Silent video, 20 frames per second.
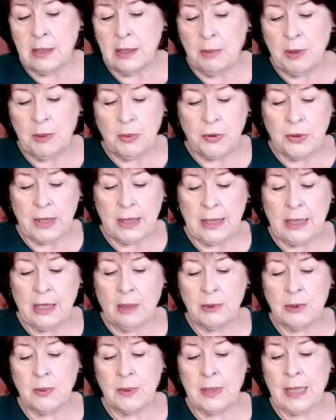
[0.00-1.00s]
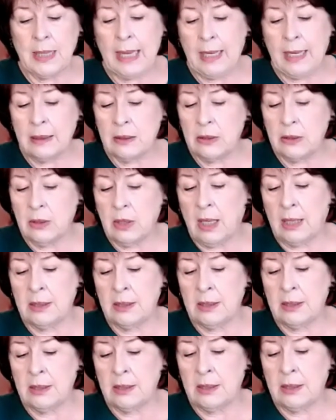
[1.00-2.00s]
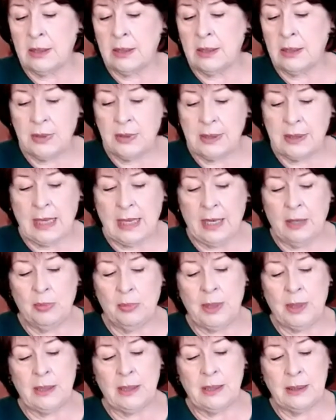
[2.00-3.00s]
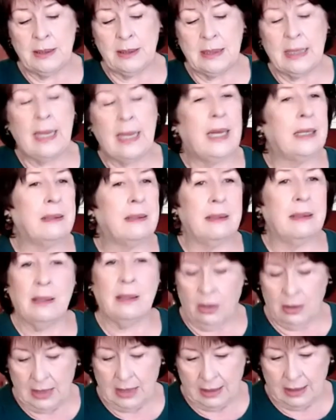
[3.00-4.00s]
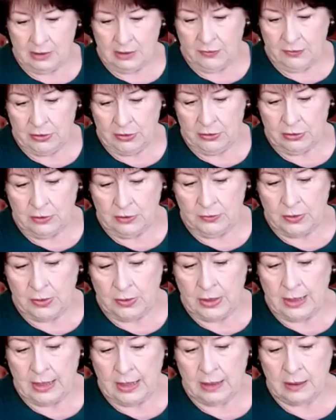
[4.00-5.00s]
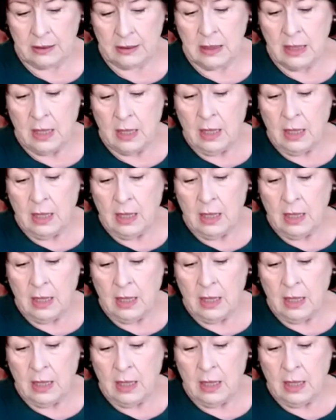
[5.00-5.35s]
Some people think it helps with cancer, osteoporosis, diabetes, and all kinds of other different things.